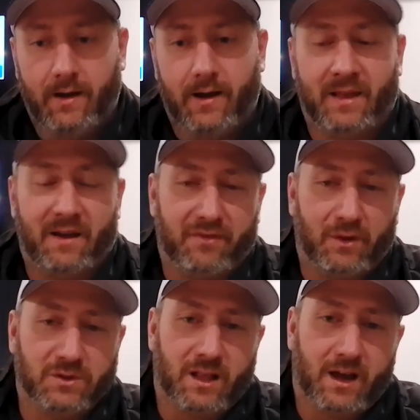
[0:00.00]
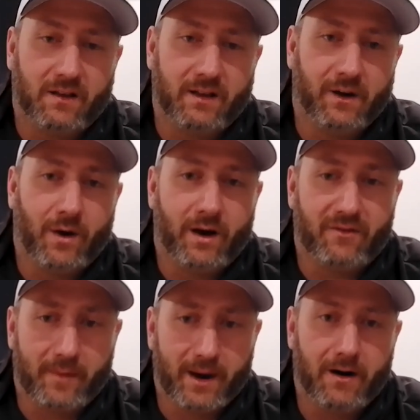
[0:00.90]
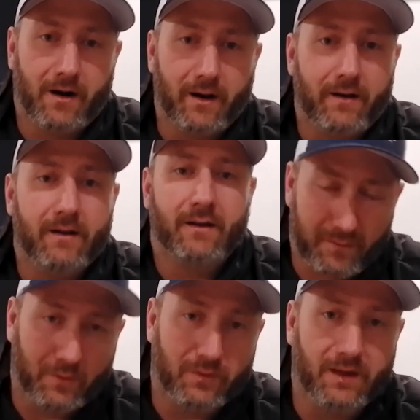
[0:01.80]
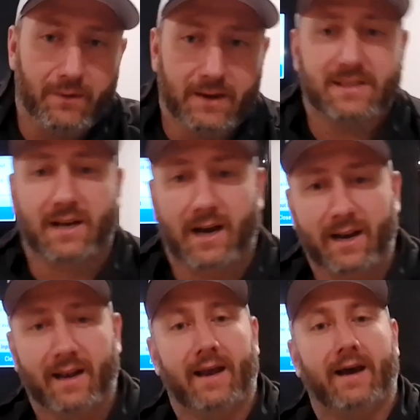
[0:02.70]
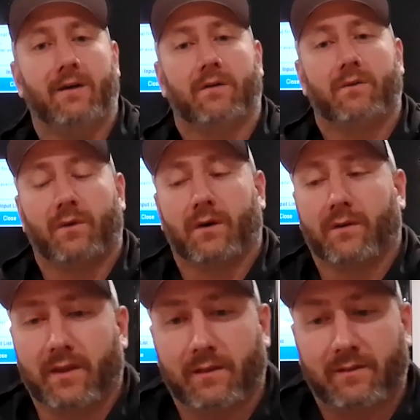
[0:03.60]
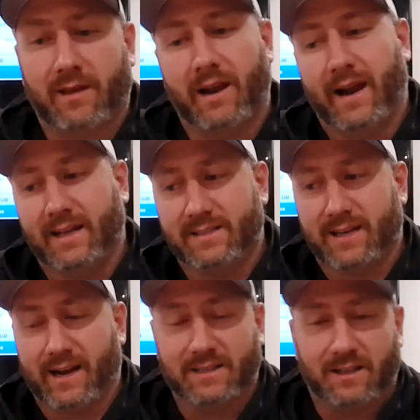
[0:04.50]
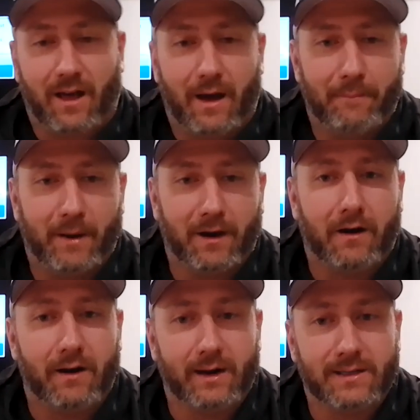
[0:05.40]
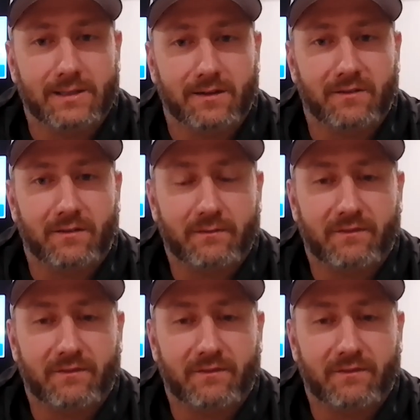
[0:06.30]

And that flows a lot cleaner water from Huron through the US side and down, where the Canadian side has a lot bigger creeks and